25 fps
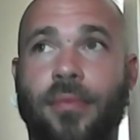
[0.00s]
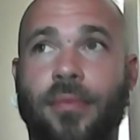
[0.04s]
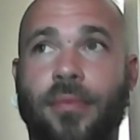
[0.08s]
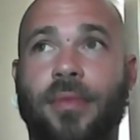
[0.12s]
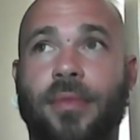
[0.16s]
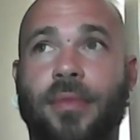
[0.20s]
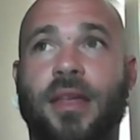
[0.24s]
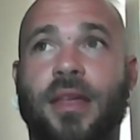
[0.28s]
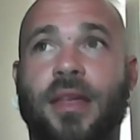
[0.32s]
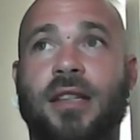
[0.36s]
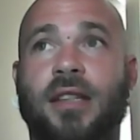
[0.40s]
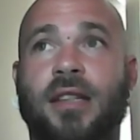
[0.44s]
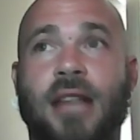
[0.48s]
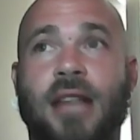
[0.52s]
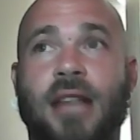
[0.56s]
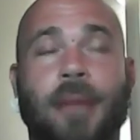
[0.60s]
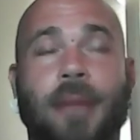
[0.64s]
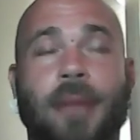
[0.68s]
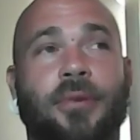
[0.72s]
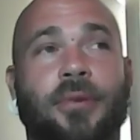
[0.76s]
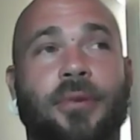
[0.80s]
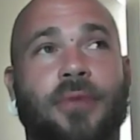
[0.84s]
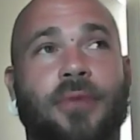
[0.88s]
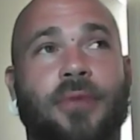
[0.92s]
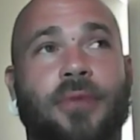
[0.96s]
This
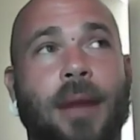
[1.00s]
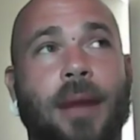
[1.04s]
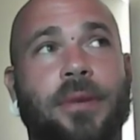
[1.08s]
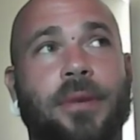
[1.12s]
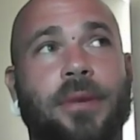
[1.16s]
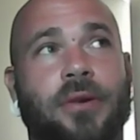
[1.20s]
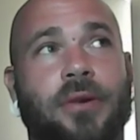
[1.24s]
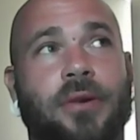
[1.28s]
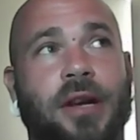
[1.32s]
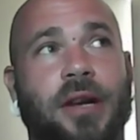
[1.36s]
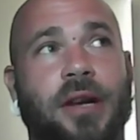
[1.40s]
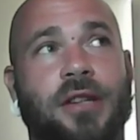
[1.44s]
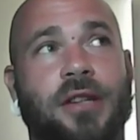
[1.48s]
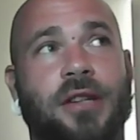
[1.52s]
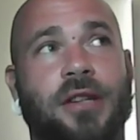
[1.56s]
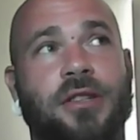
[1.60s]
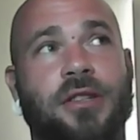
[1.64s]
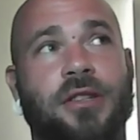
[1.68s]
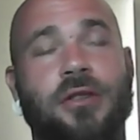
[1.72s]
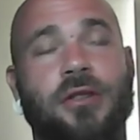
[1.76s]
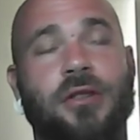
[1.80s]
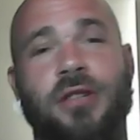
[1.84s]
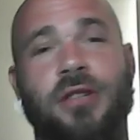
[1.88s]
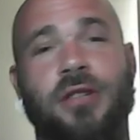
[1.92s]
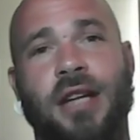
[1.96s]
type of weaponry is
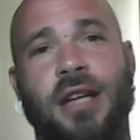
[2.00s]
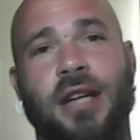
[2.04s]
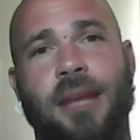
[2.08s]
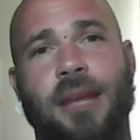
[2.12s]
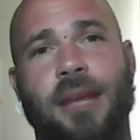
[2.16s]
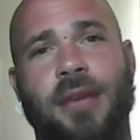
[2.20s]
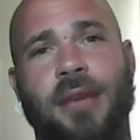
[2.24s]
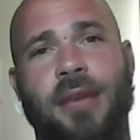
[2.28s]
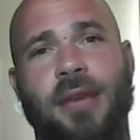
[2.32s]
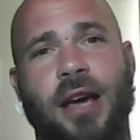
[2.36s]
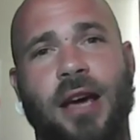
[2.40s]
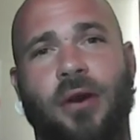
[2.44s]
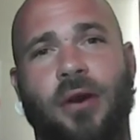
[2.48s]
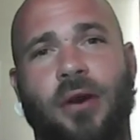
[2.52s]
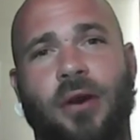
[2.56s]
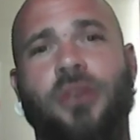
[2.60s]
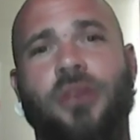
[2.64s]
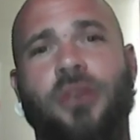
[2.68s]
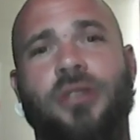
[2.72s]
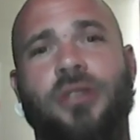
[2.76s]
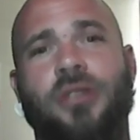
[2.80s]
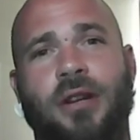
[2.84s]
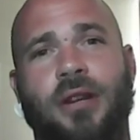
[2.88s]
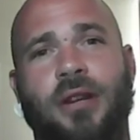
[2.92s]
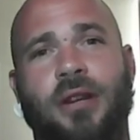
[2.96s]
used in MK
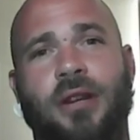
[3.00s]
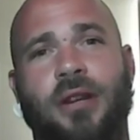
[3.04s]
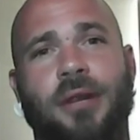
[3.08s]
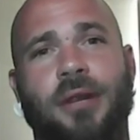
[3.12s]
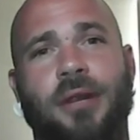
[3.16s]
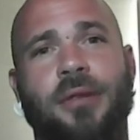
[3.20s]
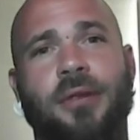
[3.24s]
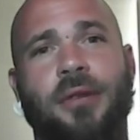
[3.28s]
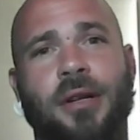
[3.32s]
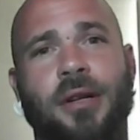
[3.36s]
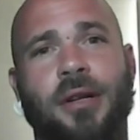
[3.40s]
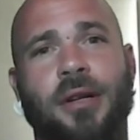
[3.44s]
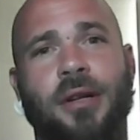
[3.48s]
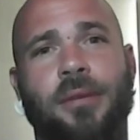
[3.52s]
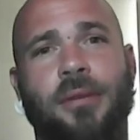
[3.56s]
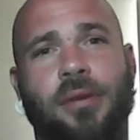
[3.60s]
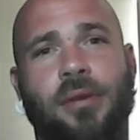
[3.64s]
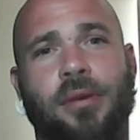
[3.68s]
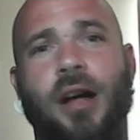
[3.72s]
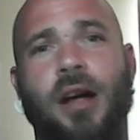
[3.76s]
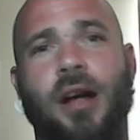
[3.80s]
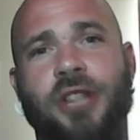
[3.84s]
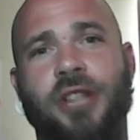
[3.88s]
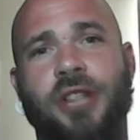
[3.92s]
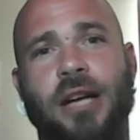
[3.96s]
Ultra,
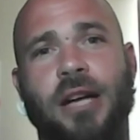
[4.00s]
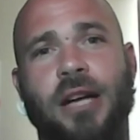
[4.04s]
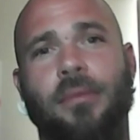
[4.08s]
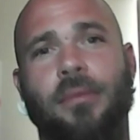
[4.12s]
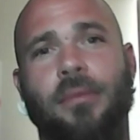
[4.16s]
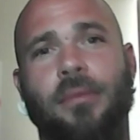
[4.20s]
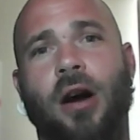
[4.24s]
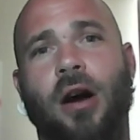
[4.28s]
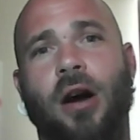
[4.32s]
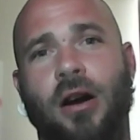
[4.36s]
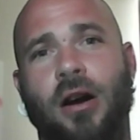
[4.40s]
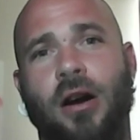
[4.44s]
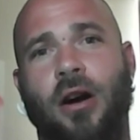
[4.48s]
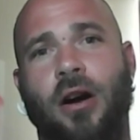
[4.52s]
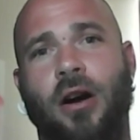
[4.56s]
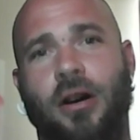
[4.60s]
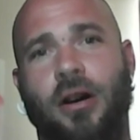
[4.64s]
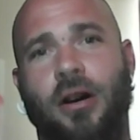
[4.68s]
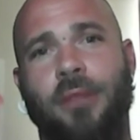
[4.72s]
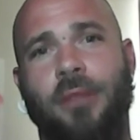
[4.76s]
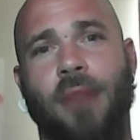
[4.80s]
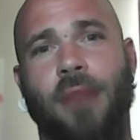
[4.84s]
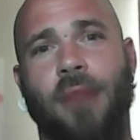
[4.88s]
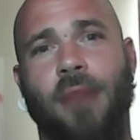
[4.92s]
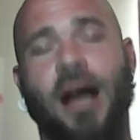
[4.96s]
Project
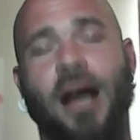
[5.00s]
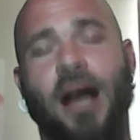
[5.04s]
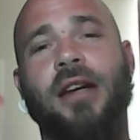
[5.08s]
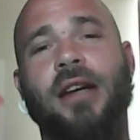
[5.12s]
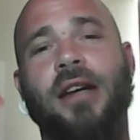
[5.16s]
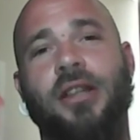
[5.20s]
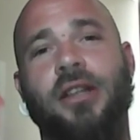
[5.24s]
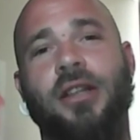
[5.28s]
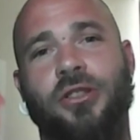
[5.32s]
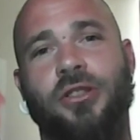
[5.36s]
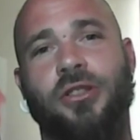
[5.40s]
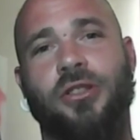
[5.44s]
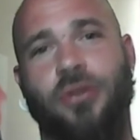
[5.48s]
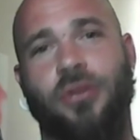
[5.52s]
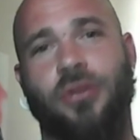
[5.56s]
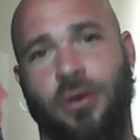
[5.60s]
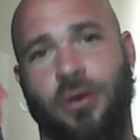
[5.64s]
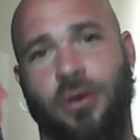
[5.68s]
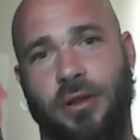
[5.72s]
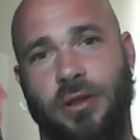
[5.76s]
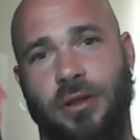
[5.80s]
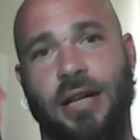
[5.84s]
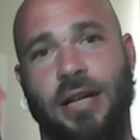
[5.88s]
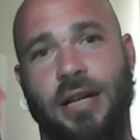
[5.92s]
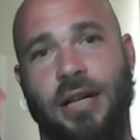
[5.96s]
Monarch mind
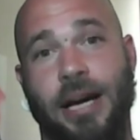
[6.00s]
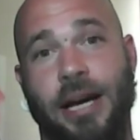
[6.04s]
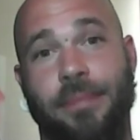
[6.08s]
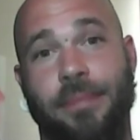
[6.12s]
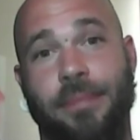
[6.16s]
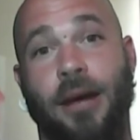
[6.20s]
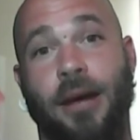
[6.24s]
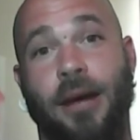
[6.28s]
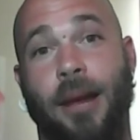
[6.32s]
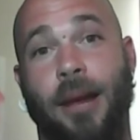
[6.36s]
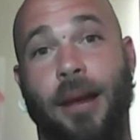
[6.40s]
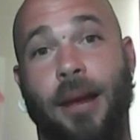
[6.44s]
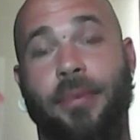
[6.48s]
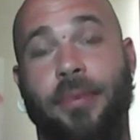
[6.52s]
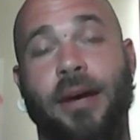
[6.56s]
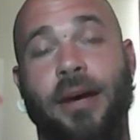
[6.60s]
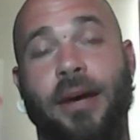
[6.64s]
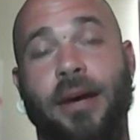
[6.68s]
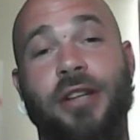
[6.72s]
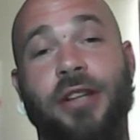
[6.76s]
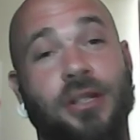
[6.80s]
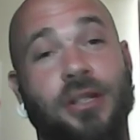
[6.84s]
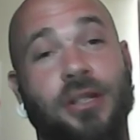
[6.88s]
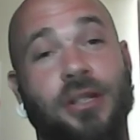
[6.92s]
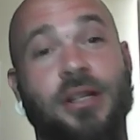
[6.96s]
control type
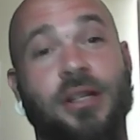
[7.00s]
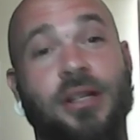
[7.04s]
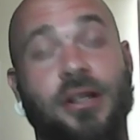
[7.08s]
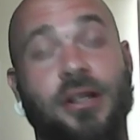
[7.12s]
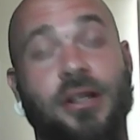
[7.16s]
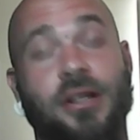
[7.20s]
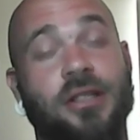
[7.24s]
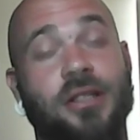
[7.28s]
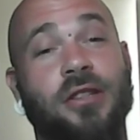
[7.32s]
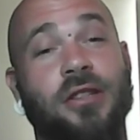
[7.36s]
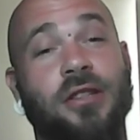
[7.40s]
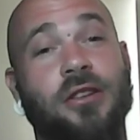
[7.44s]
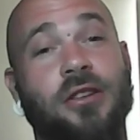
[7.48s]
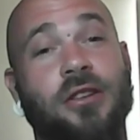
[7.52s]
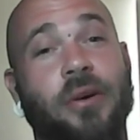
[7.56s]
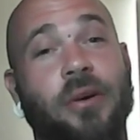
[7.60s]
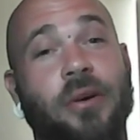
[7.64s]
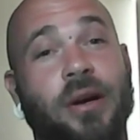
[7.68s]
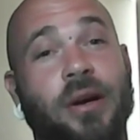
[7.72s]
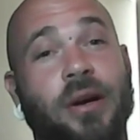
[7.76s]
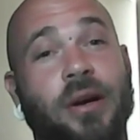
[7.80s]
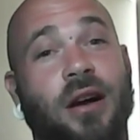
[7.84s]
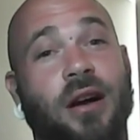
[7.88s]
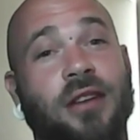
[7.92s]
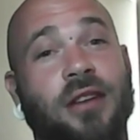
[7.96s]
operations that are still
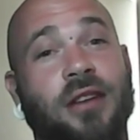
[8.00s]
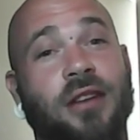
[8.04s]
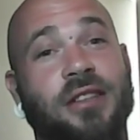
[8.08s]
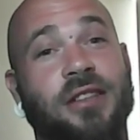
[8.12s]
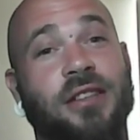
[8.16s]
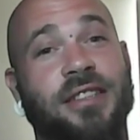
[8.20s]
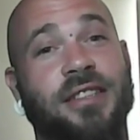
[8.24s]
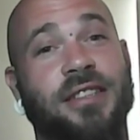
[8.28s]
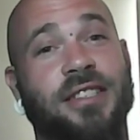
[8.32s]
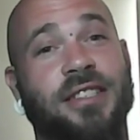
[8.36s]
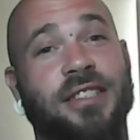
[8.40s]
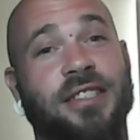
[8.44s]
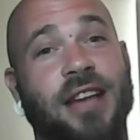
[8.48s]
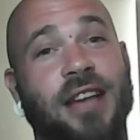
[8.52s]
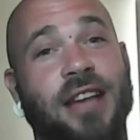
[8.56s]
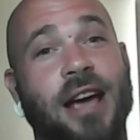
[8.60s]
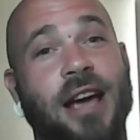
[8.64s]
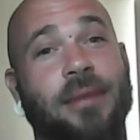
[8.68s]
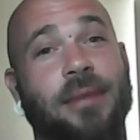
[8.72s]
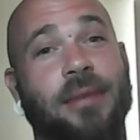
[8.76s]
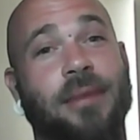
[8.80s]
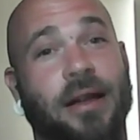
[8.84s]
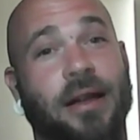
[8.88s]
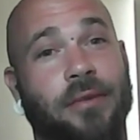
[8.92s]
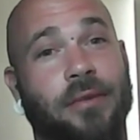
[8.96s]
going on to this
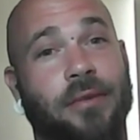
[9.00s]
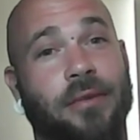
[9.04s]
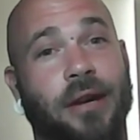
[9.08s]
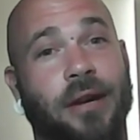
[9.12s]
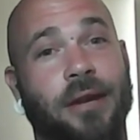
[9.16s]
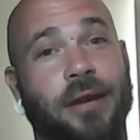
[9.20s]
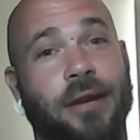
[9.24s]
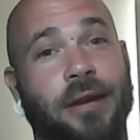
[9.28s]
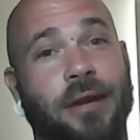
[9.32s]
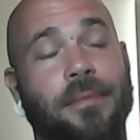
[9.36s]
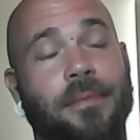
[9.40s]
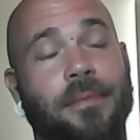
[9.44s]
day, by the way.